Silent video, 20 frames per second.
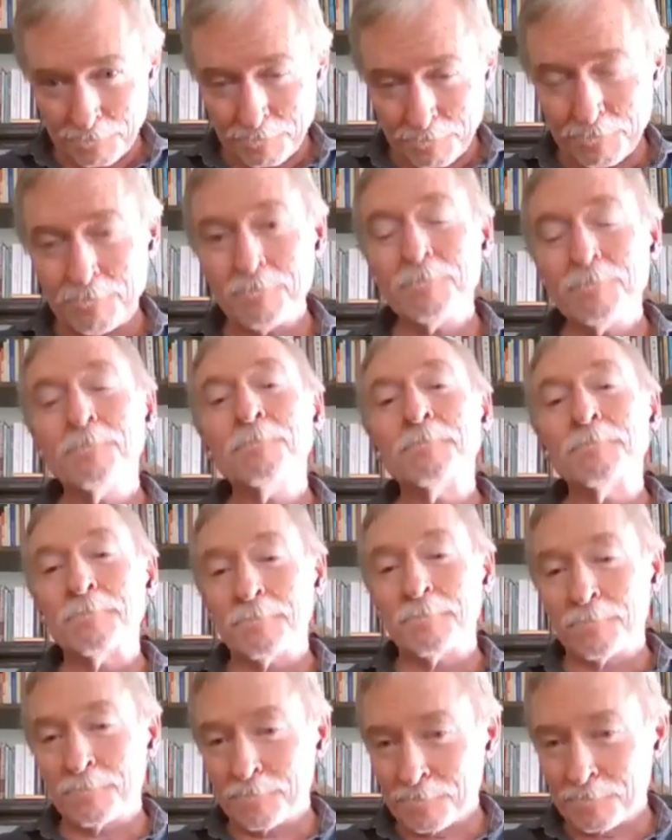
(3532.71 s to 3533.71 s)
and it's
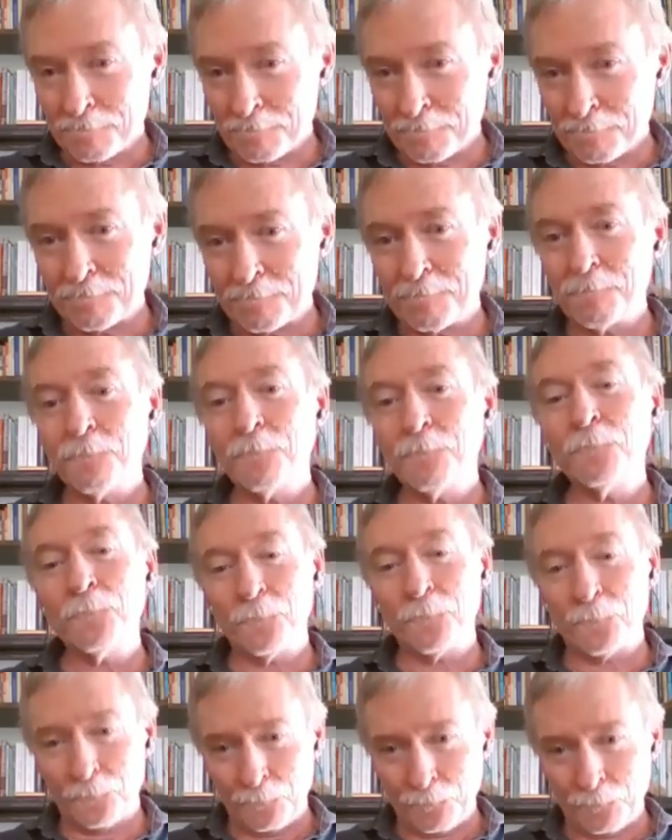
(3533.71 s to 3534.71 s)
nothing to do with like
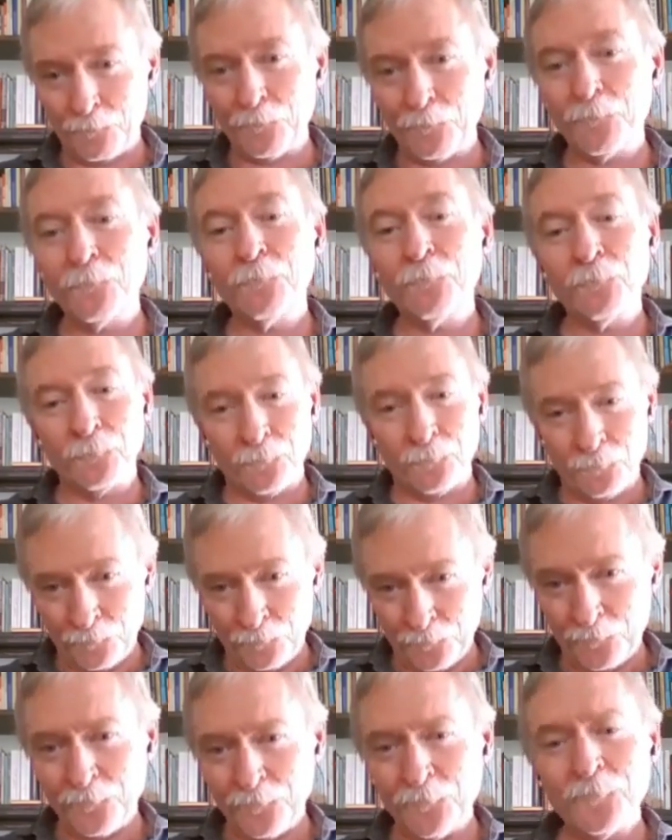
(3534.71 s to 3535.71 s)
you needed a
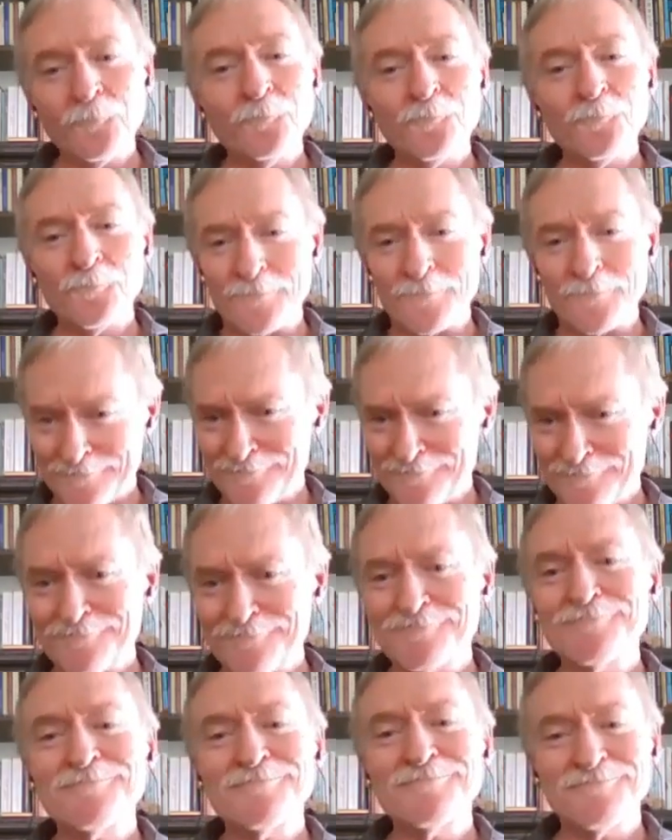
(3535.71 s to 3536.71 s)
degree to do that or
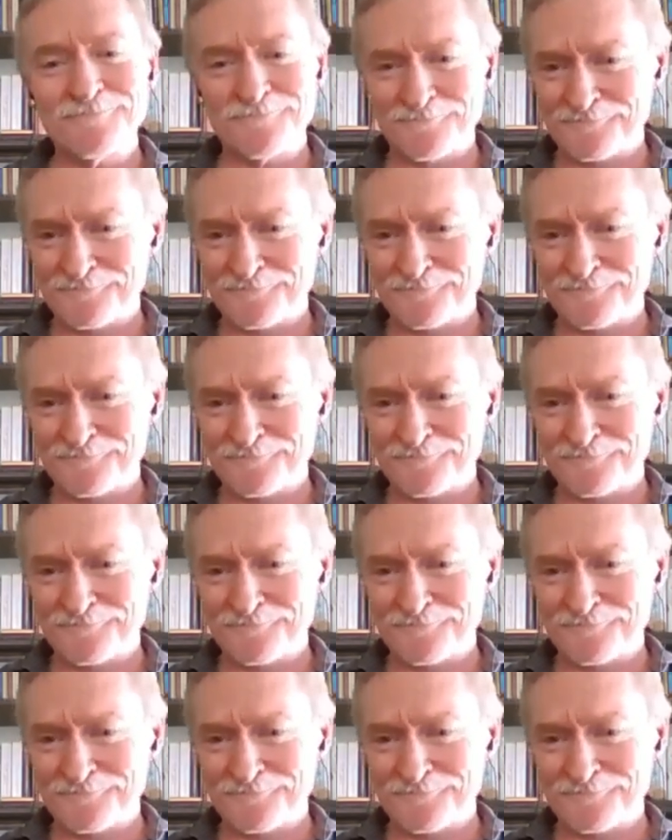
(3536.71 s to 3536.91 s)
anything.